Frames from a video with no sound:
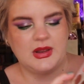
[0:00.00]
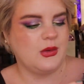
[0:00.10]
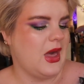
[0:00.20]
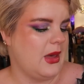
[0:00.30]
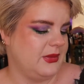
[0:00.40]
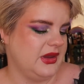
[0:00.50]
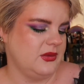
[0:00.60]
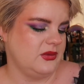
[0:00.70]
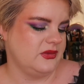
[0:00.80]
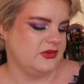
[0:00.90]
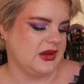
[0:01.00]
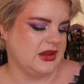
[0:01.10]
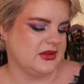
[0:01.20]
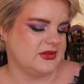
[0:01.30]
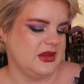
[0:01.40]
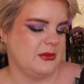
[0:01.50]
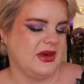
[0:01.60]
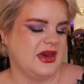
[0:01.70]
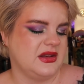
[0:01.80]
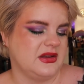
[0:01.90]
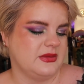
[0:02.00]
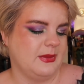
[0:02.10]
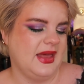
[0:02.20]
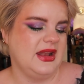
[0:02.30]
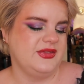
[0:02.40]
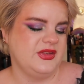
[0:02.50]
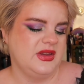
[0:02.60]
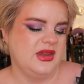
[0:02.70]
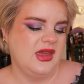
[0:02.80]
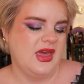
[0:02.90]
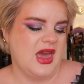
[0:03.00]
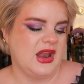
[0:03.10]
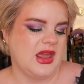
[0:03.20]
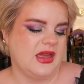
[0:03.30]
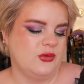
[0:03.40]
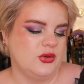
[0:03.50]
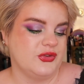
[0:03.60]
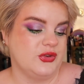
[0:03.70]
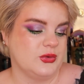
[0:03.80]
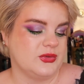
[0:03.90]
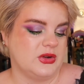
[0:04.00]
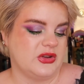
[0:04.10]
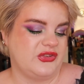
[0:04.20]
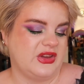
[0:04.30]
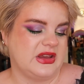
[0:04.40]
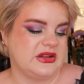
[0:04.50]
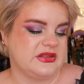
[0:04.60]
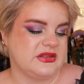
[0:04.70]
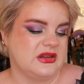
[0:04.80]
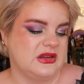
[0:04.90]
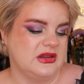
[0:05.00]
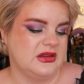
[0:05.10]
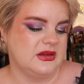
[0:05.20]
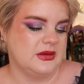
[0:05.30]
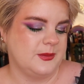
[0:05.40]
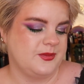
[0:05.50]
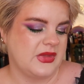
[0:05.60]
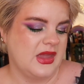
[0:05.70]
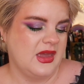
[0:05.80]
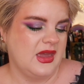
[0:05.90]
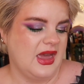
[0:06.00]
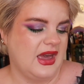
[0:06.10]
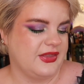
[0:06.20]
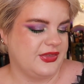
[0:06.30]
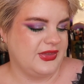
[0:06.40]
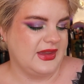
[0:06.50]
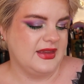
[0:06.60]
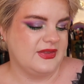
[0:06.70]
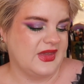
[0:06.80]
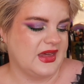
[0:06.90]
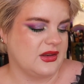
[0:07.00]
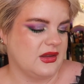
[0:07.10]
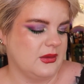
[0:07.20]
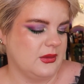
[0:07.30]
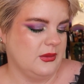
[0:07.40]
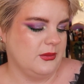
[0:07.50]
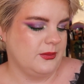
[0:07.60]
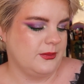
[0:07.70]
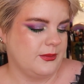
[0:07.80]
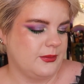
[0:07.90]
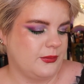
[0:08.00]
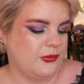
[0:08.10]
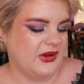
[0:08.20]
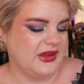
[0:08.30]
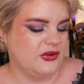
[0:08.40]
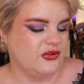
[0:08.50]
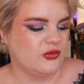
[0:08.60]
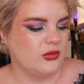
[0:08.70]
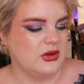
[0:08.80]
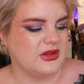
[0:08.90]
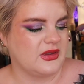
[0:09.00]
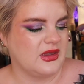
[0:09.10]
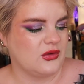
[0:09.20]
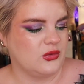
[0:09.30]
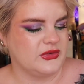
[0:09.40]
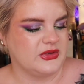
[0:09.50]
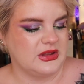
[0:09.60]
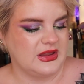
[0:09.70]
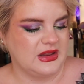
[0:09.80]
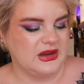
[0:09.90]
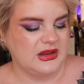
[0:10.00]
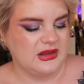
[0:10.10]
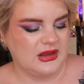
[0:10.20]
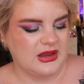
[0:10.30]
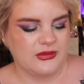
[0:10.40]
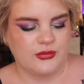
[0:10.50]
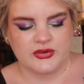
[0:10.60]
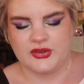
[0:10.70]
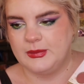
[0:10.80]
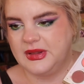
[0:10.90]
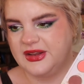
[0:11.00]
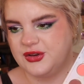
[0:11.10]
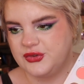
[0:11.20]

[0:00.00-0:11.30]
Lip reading: now happy that I can see a pan in this palette, and I have also used all the shades. I think that prior to rolling Crystal in, I, for example, had